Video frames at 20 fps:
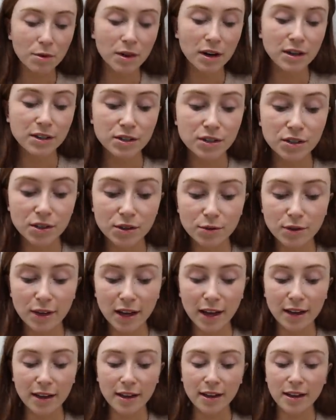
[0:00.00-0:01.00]
But I do
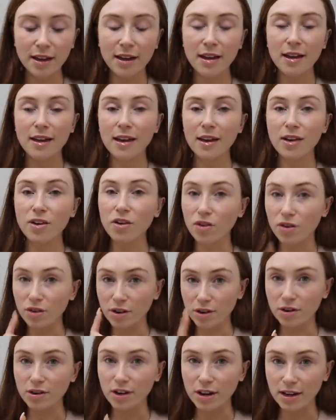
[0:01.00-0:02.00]
think
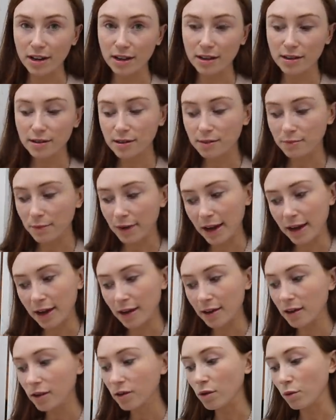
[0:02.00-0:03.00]
good ingredients
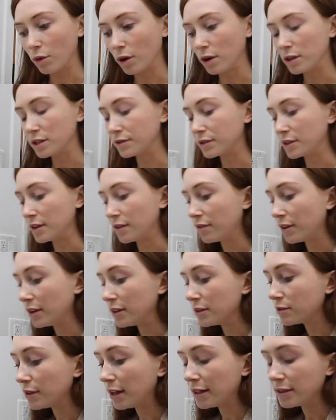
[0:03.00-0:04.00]
make the world of a
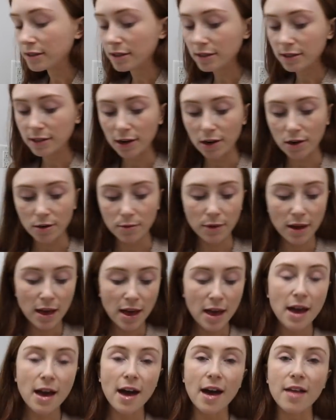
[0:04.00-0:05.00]
difference. That's the serum,
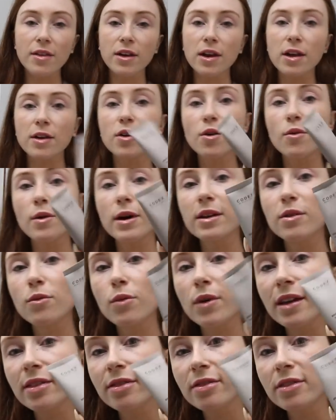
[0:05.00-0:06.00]
and then I go in
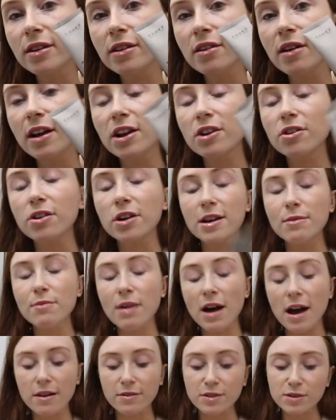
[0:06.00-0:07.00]
with the night
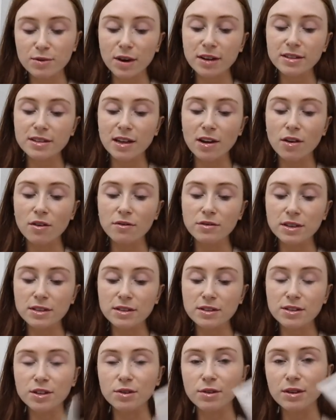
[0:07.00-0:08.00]
cream afterwards. I love
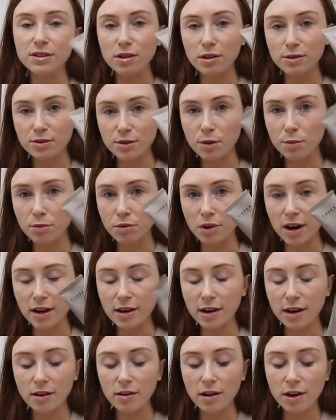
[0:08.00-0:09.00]
this too. It's also the
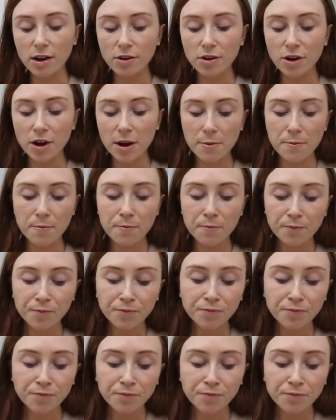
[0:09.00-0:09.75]
brightening night cream.